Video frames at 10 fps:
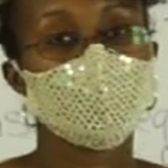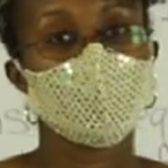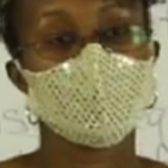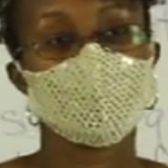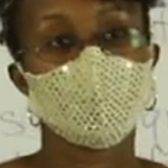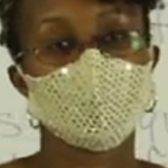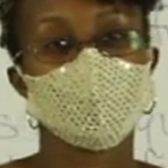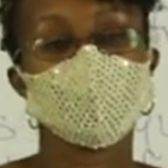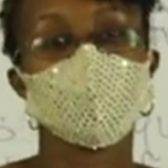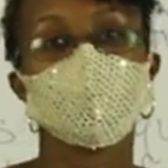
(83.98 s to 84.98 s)

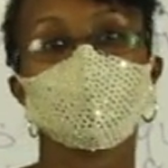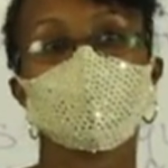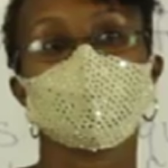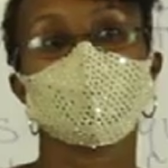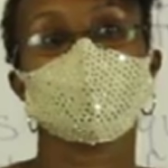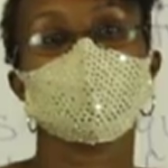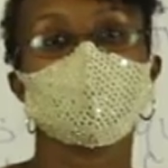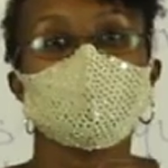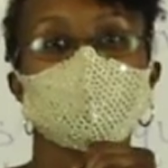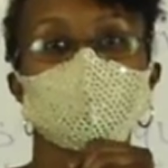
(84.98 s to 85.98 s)
you need
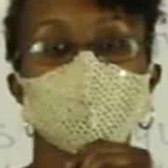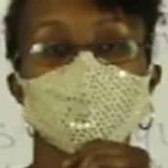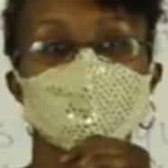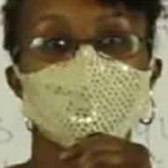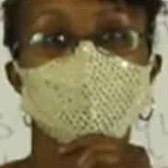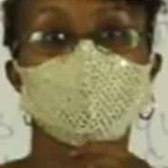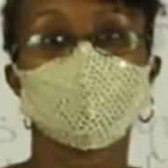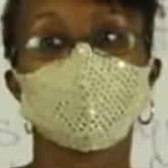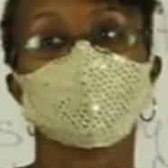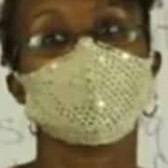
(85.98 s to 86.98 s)
to be able to come up
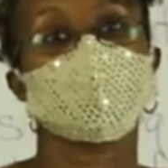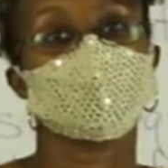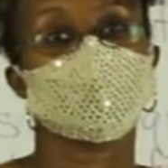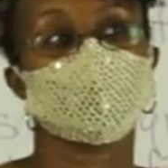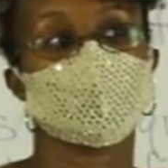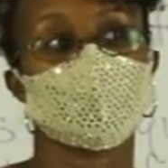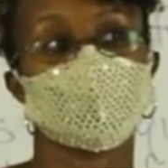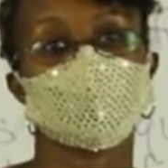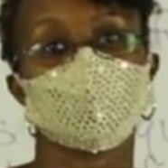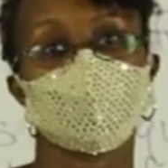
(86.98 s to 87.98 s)
with your answer
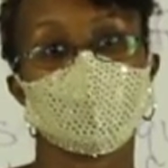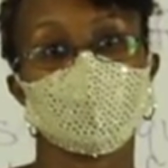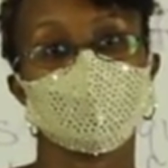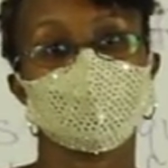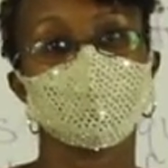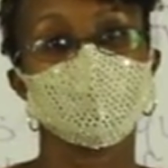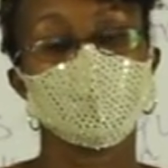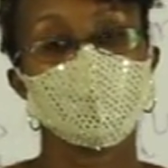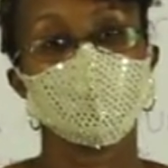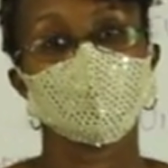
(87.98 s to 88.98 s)
first, okay?
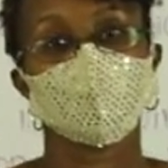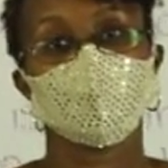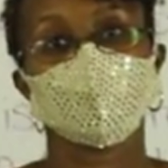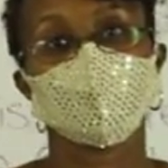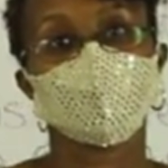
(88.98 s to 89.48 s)
So let's get